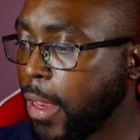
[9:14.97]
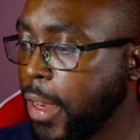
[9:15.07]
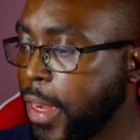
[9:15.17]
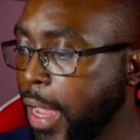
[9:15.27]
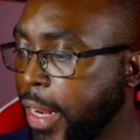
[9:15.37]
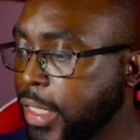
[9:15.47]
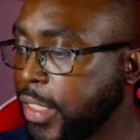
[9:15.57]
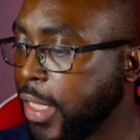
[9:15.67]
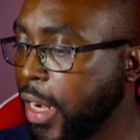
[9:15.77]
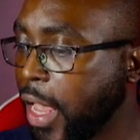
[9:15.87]
That as
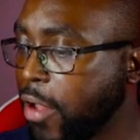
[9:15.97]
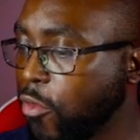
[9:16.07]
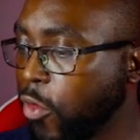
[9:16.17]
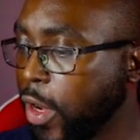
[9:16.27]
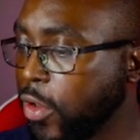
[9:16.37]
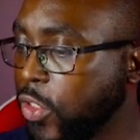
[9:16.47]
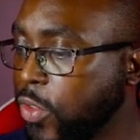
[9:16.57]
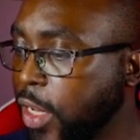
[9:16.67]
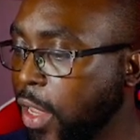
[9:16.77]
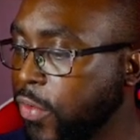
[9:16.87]
sin have reigned unto
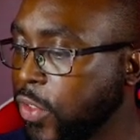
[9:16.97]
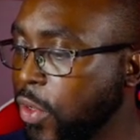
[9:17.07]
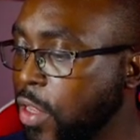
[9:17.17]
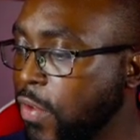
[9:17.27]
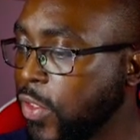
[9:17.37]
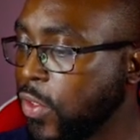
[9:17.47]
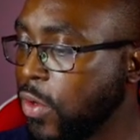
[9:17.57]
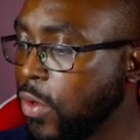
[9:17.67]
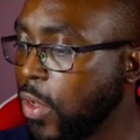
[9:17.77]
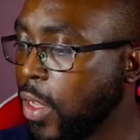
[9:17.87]
death, so even
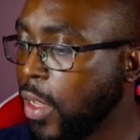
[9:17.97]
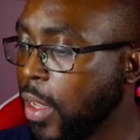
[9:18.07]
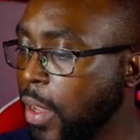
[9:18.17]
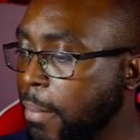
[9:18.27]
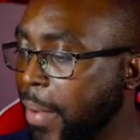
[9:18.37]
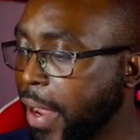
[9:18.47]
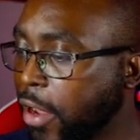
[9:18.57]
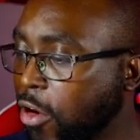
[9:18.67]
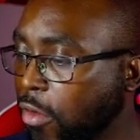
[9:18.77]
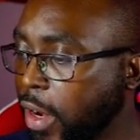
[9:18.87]
so, my
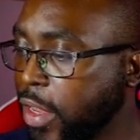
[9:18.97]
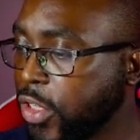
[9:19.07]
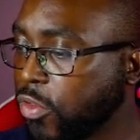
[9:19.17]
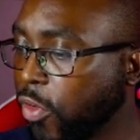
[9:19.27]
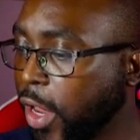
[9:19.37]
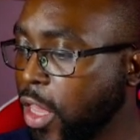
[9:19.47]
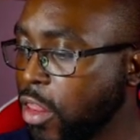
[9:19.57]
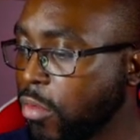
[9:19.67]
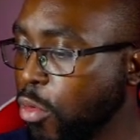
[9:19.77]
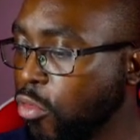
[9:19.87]
grace
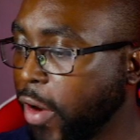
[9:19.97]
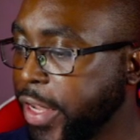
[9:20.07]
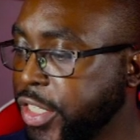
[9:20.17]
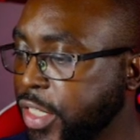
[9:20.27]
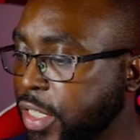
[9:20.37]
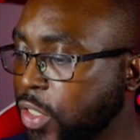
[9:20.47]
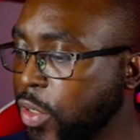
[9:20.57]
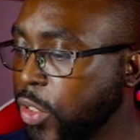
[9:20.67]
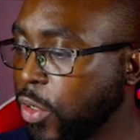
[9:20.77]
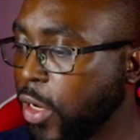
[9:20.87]
reigned through righteousness unto
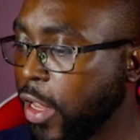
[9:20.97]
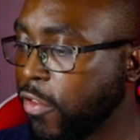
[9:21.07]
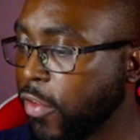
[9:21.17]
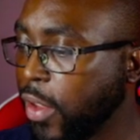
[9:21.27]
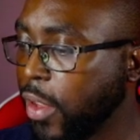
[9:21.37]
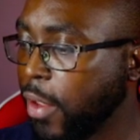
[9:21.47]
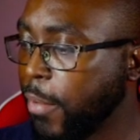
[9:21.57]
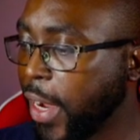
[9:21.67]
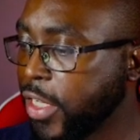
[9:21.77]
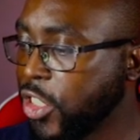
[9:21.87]
eternal life
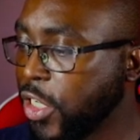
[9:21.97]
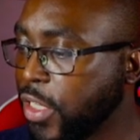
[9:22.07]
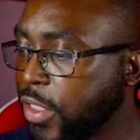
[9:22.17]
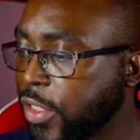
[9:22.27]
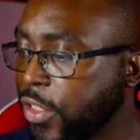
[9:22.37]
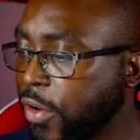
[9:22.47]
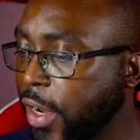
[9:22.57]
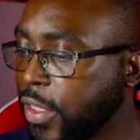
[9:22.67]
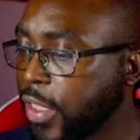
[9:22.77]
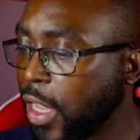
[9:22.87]
by Jesus
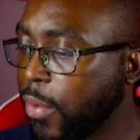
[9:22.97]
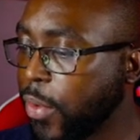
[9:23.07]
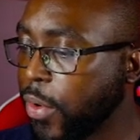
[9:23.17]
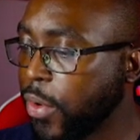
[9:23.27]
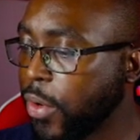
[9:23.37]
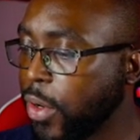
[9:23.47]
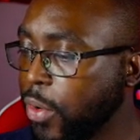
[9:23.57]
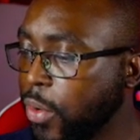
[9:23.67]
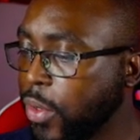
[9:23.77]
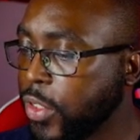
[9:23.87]
Christ our
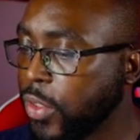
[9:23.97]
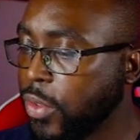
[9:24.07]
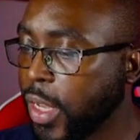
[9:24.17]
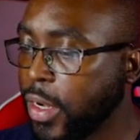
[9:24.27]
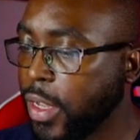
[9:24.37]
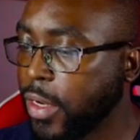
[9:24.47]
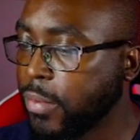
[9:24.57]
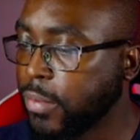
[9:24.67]
Lord. So look at that.